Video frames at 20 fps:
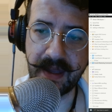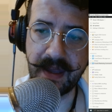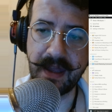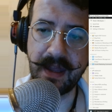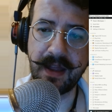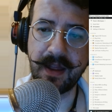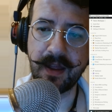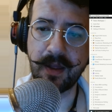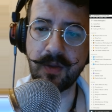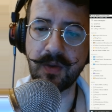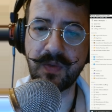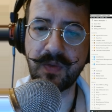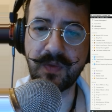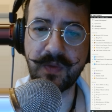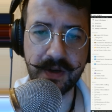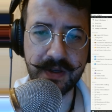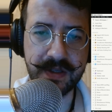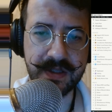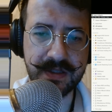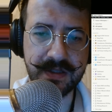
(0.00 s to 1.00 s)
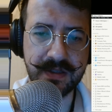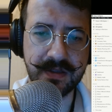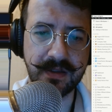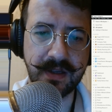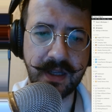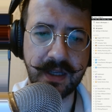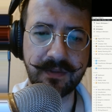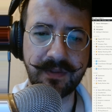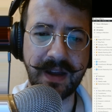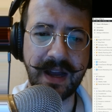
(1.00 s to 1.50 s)
The first
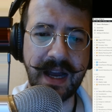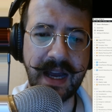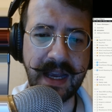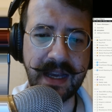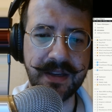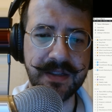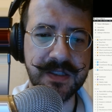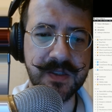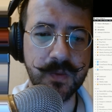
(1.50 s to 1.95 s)
kind of highest